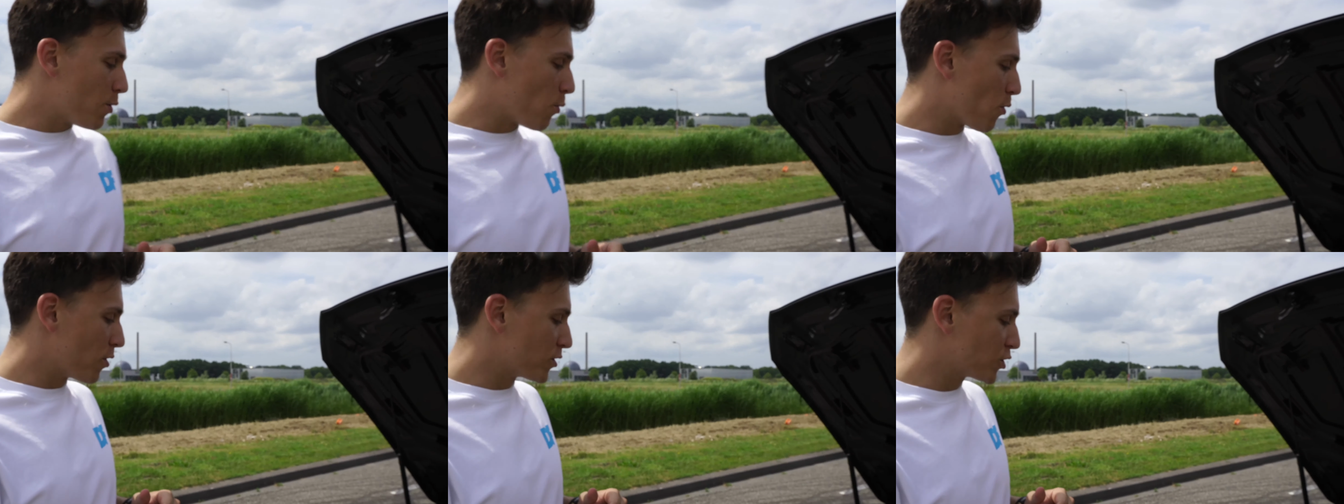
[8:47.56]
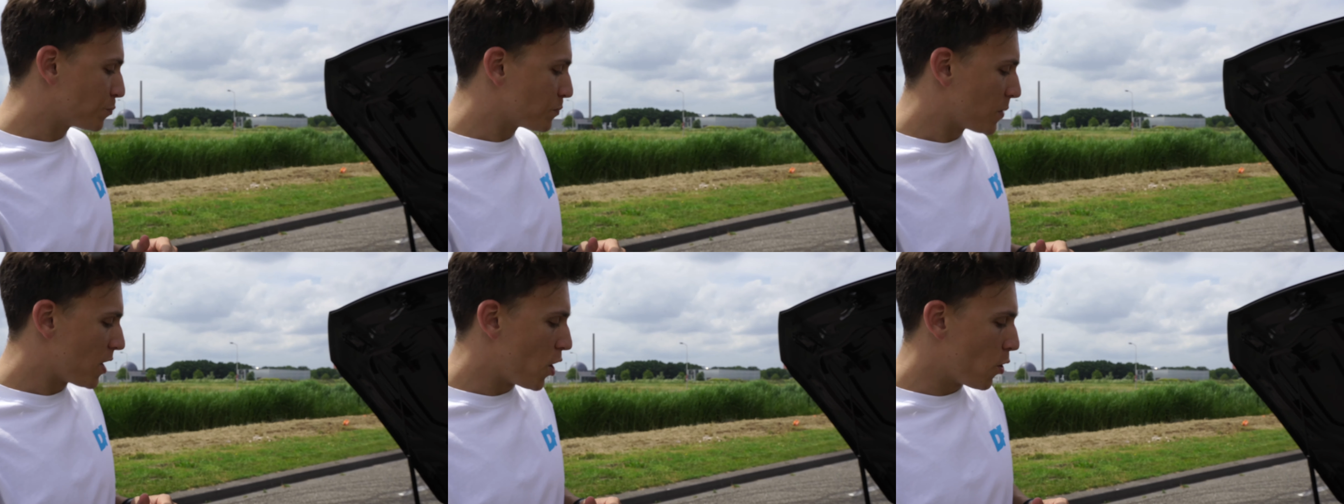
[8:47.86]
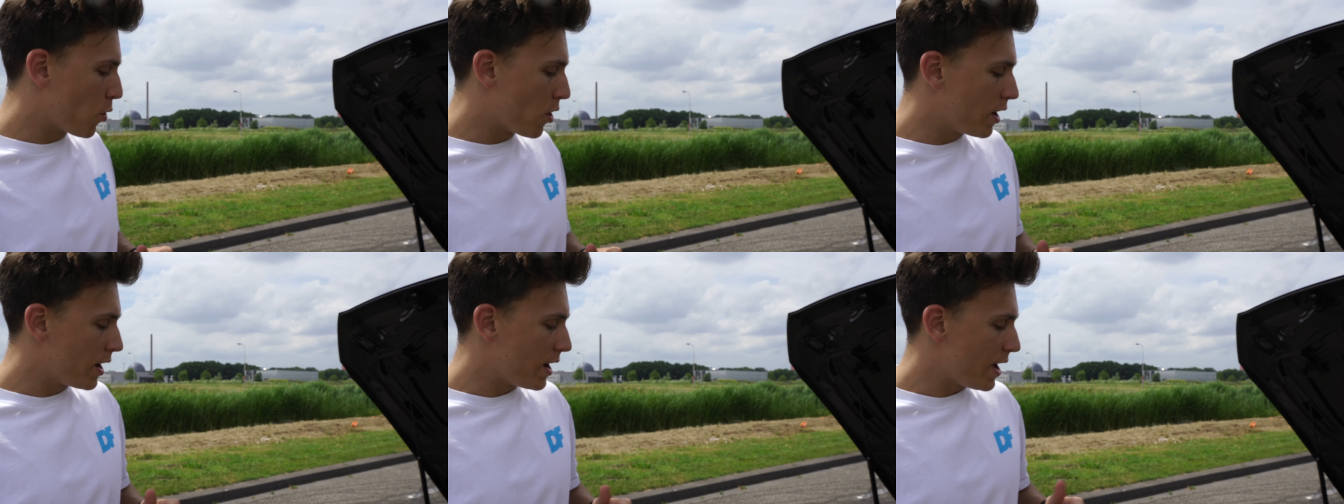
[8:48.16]

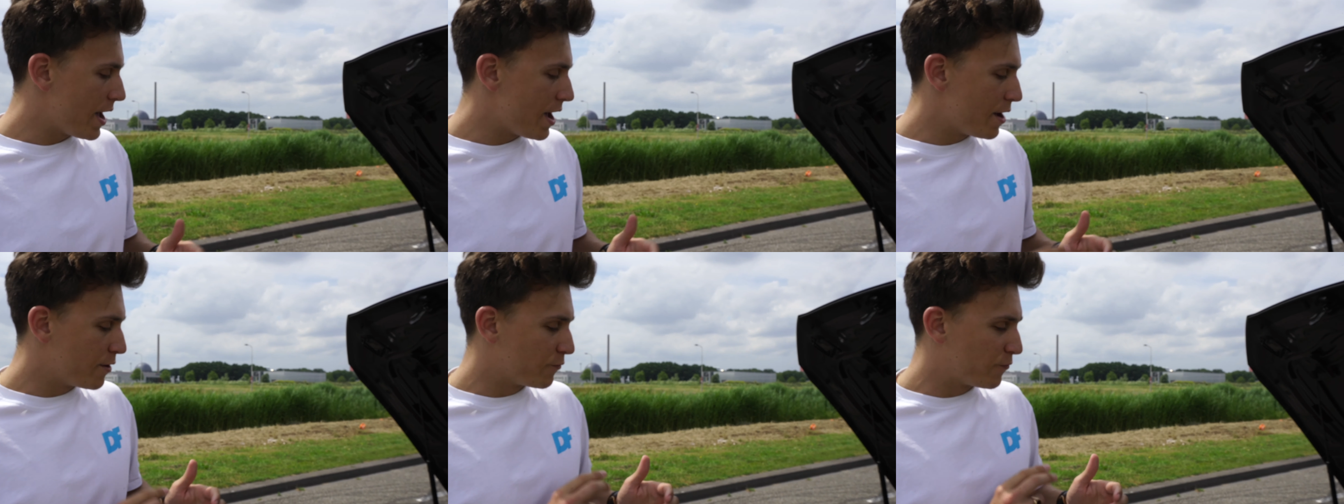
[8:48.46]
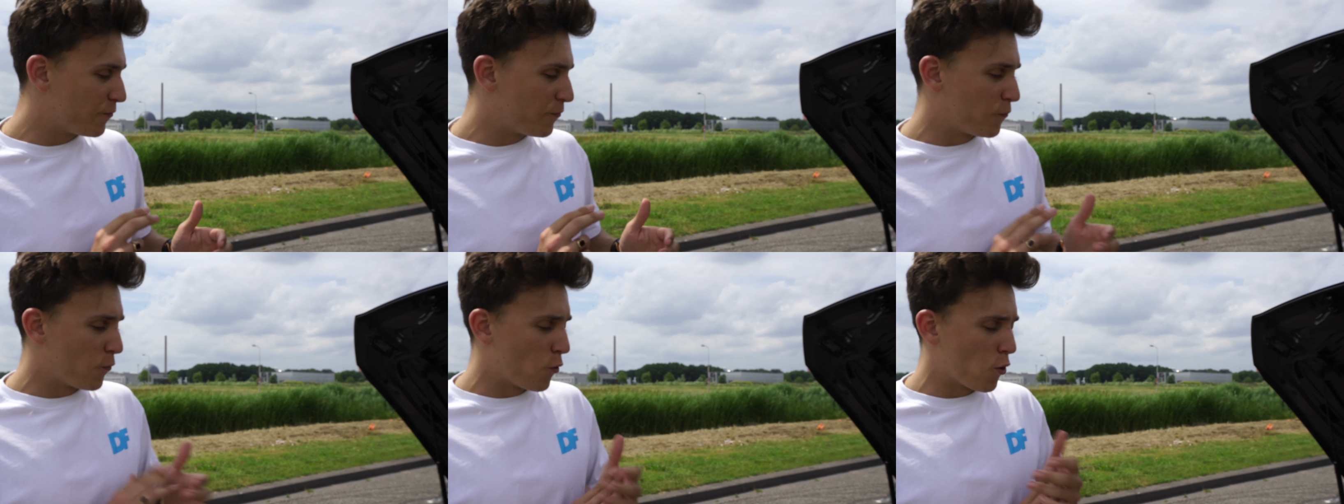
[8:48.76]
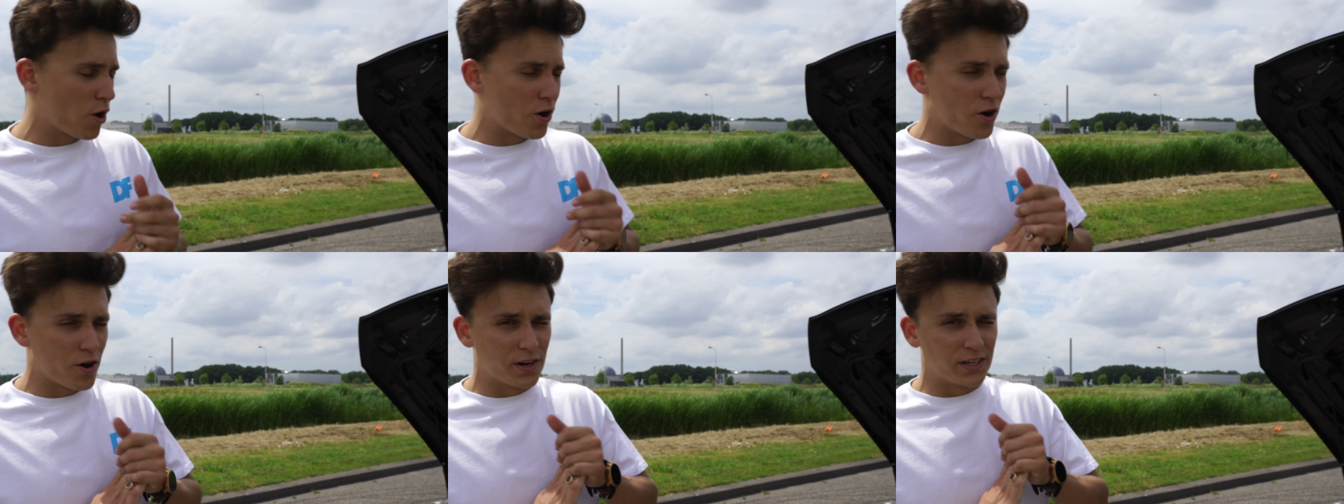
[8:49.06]
horsepower and
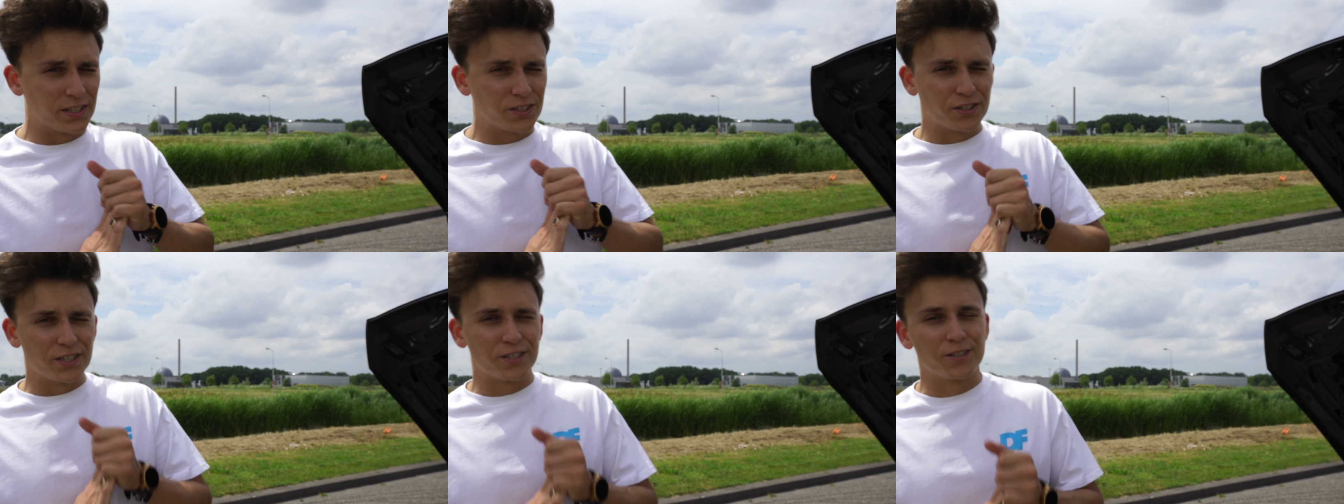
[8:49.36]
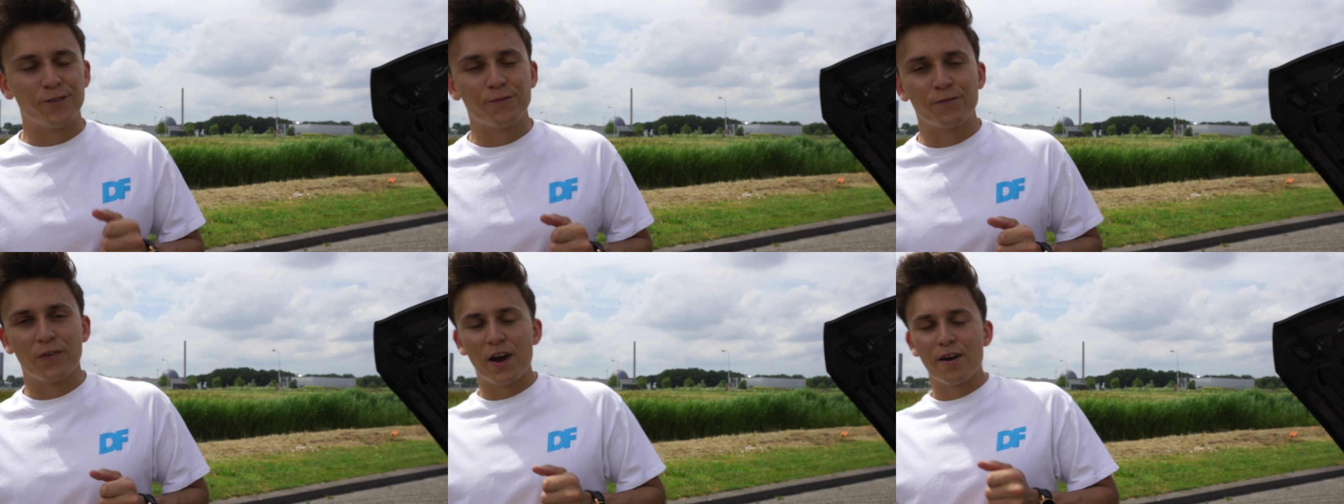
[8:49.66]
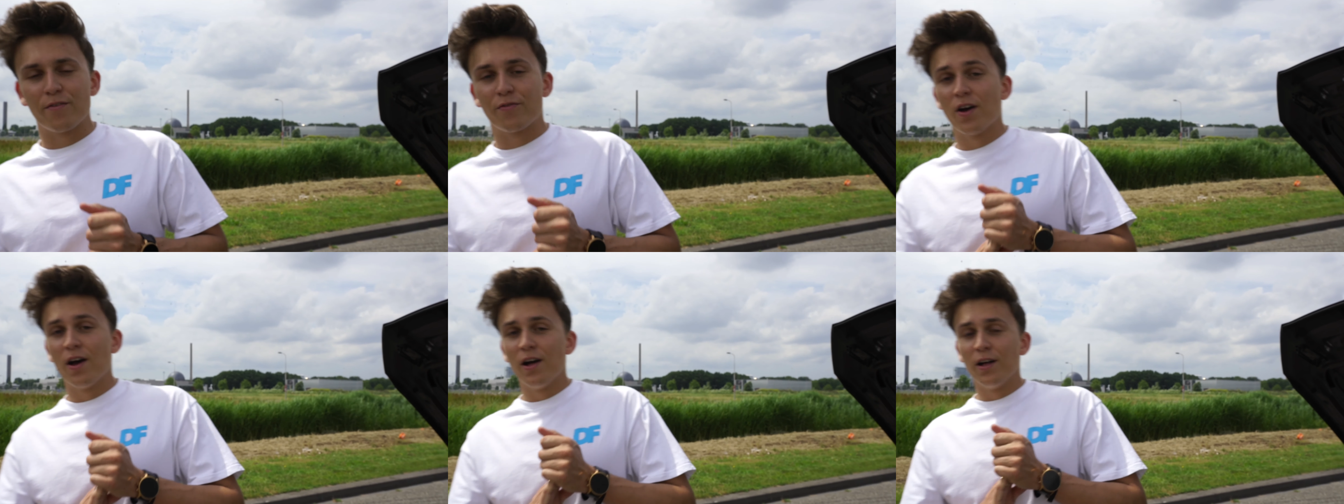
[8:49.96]

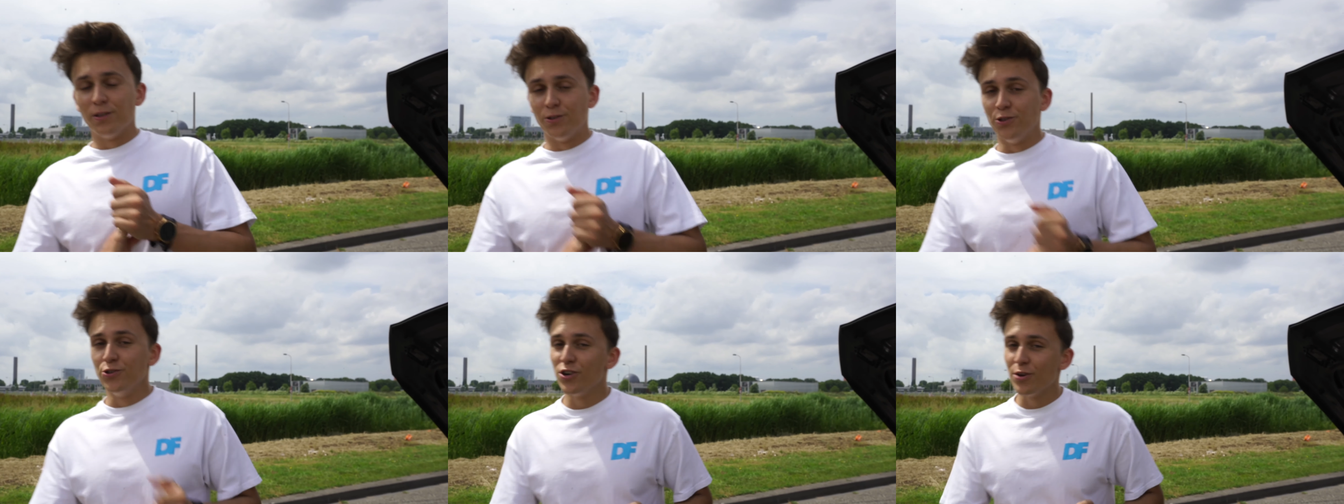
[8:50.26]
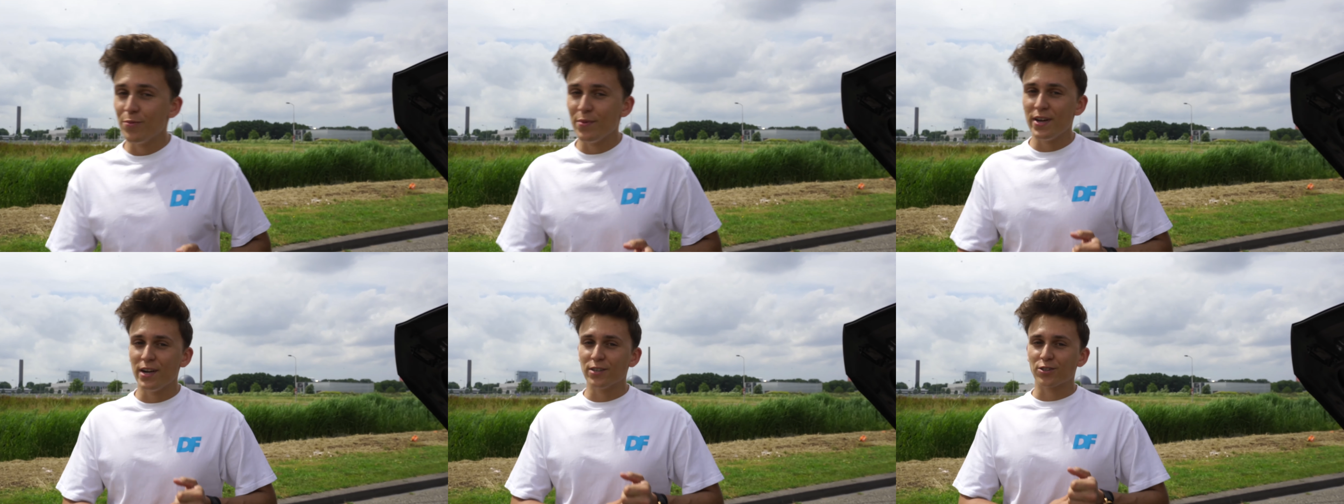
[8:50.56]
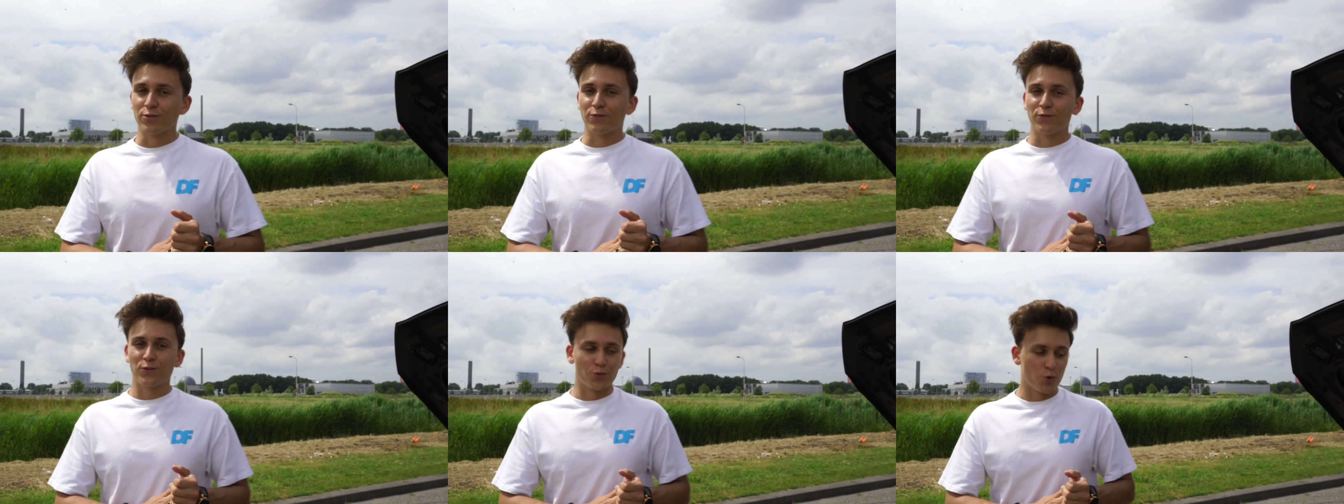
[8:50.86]
465 Newton
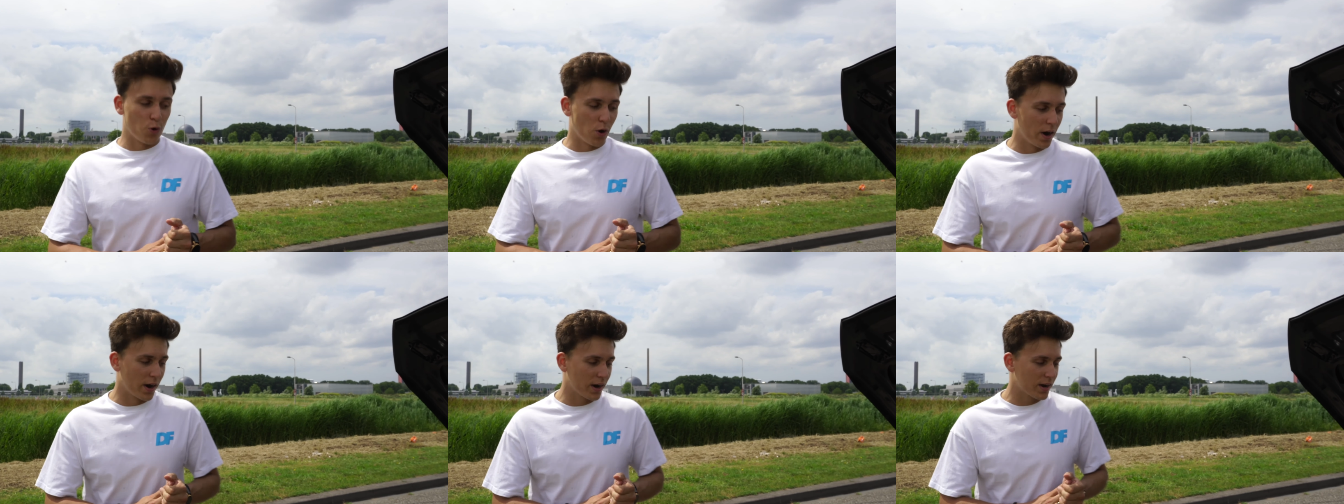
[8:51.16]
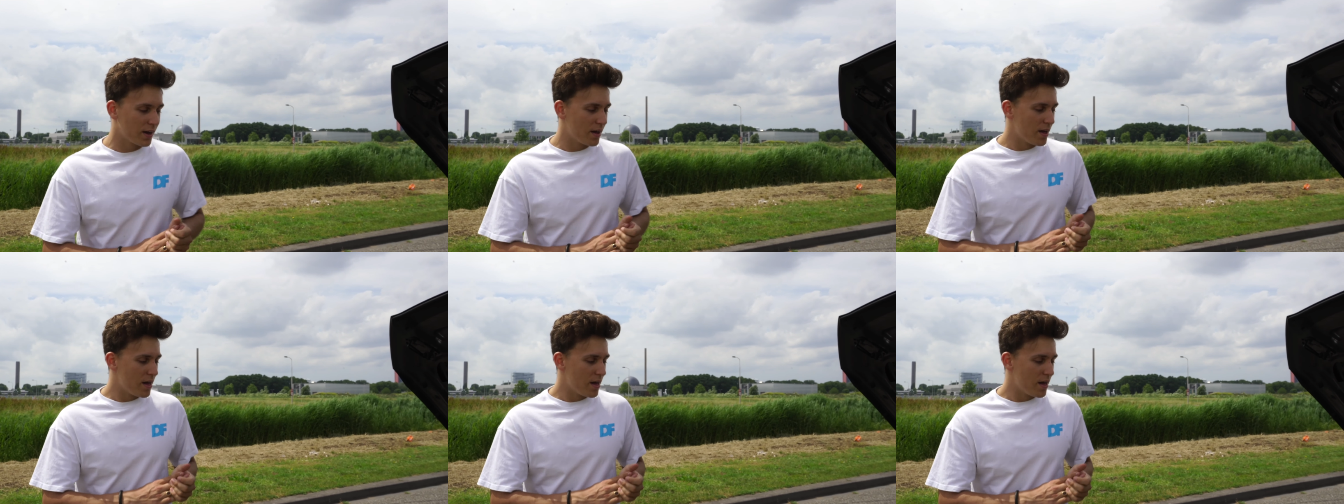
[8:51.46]
meters of torque,